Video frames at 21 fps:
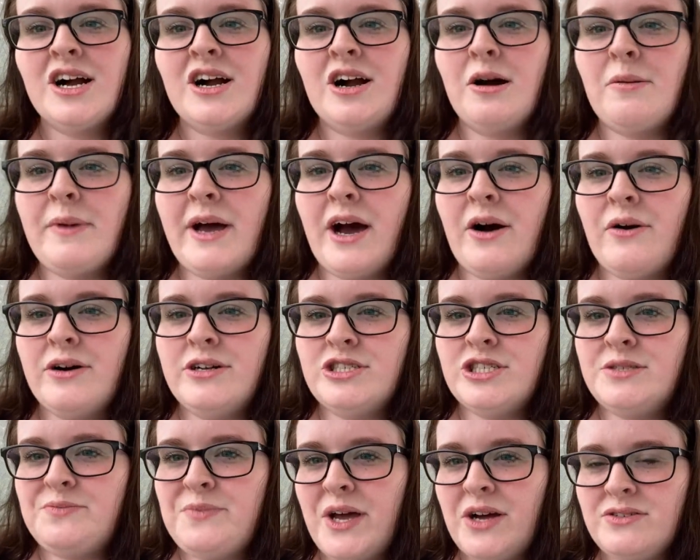come out and
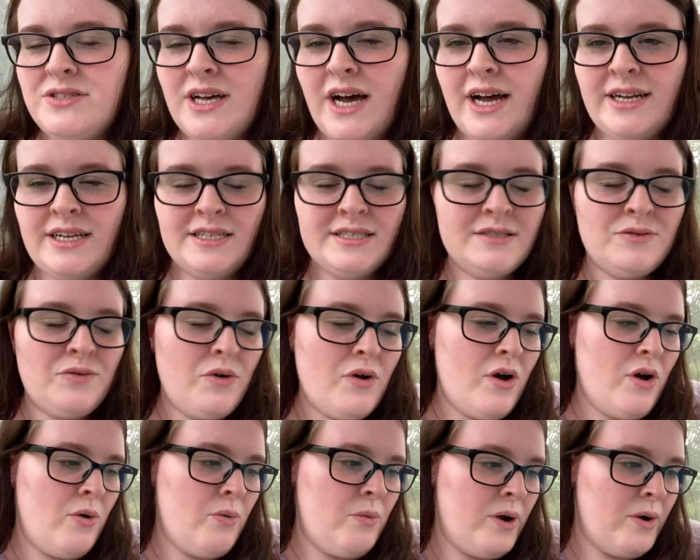just be outside because
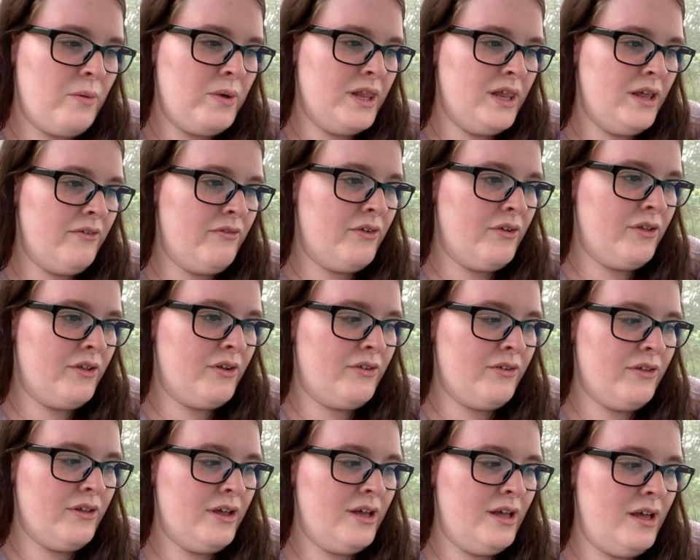where we live, we're
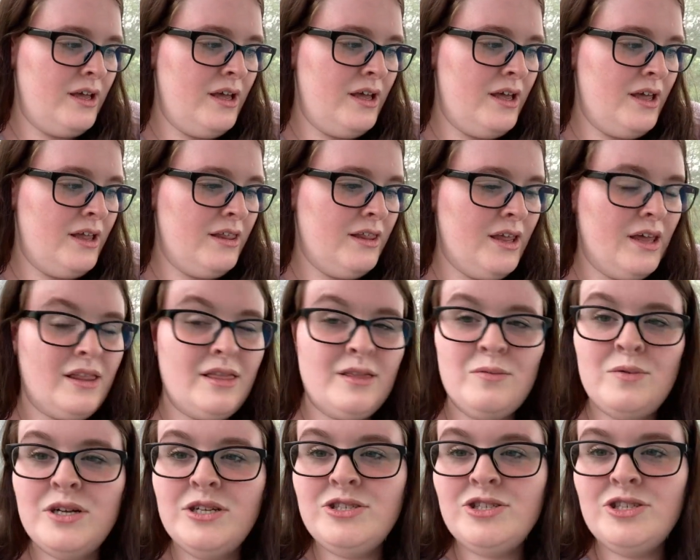literally in like
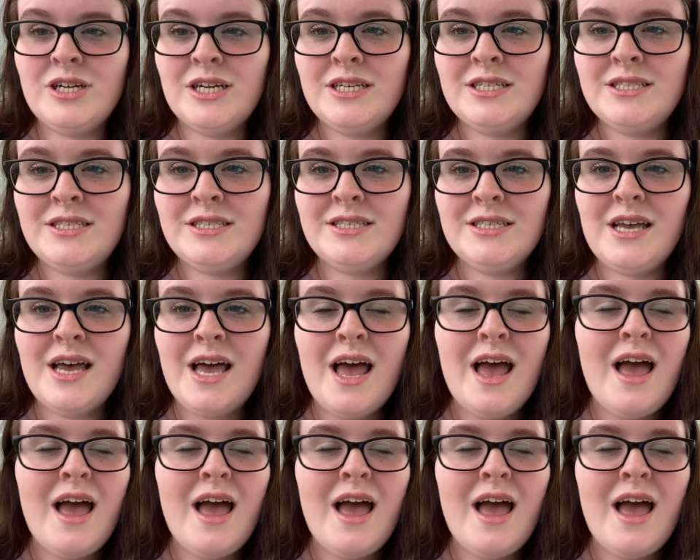the wilderness